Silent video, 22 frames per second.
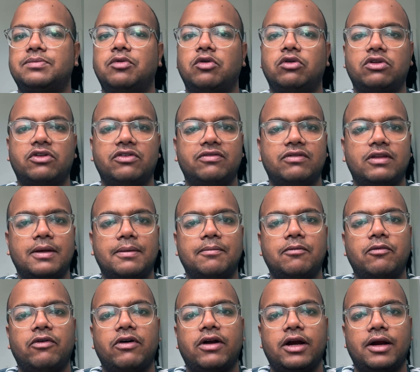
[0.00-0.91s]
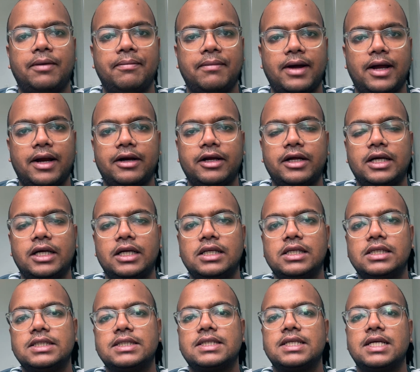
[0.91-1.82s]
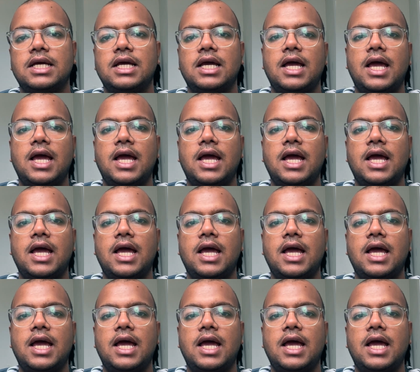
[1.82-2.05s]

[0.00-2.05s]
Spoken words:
Both of them were Americans,